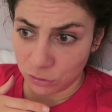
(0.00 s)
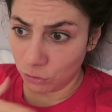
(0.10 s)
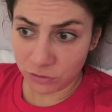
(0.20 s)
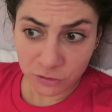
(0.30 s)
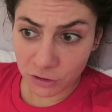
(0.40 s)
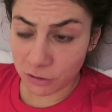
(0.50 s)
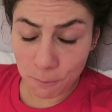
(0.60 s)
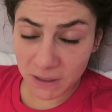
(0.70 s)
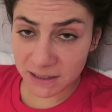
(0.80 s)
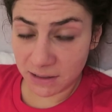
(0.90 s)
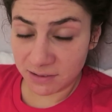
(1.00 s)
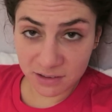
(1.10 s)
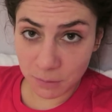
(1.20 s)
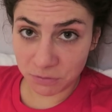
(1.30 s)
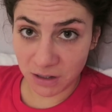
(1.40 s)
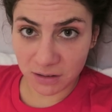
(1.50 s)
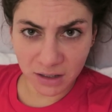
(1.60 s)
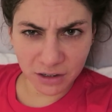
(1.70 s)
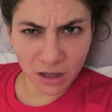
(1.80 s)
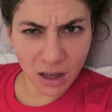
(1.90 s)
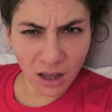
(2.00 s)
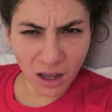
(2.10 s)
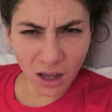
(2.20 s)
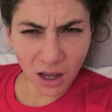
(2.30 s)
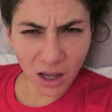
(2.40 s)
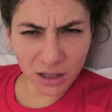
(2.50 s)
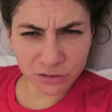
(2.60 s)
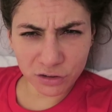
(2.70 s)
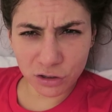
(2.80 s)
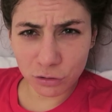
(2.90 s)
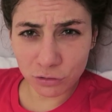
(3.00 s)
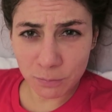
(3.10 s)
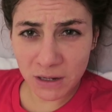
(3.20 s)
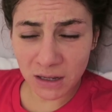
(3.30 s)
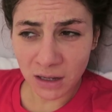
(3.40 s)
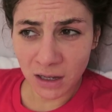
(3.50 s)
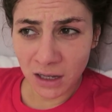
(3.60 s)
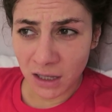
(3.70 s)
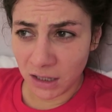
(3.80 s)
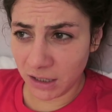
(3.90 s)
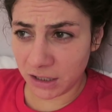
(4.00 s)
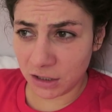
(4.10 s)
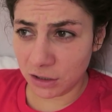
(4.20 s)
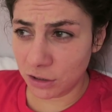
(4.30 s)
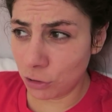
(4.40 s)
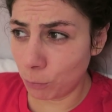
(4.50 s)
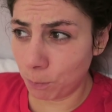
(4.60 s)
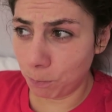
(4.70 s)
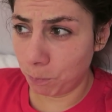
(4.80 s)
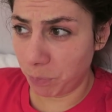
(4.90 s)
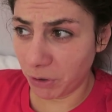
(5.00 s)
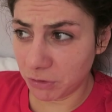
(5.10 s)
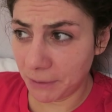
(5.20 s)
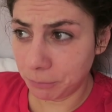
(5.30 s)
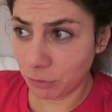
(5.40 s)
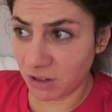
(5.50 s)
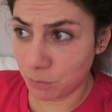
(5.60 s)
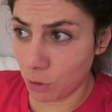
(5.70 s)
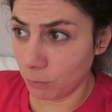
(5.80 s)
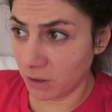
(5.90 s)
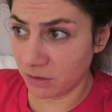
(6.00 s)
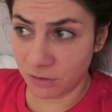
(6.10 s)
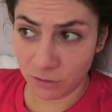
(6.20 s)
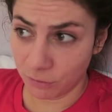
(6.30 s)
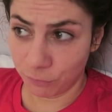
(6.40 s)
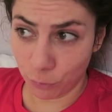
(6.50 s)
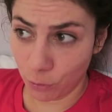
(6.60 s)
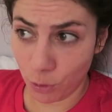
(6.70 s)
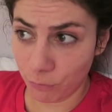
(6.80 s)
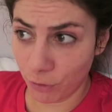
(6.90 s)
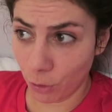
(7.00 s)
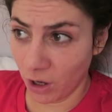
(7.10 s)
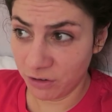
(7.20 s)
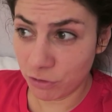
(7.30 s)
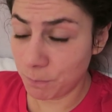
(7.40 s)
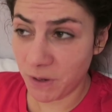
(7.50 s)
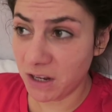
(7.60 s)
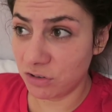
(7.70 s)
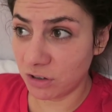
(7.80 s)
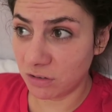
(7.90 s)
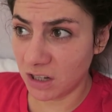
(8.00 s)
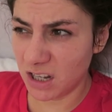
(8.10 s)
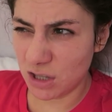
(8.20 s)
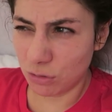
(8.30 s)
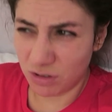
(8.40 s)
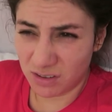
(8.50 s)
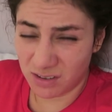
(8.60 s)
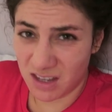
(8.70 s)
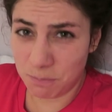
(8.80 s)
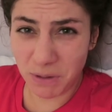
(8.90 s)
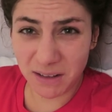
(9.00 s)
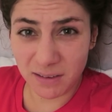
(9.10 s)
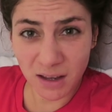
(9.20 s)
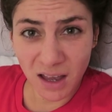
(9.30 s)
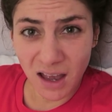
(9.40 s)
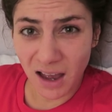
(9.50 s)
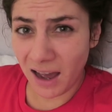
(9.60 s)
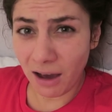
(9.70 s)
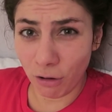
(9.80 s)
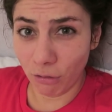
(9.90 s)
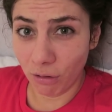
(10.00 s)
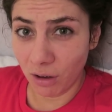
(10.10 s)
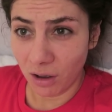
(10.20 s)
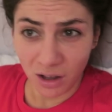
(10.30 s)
Tolstoy completely skips it. Like, excuse me? Like, you build up to this moment for over 100 pages and then you just skip it? How?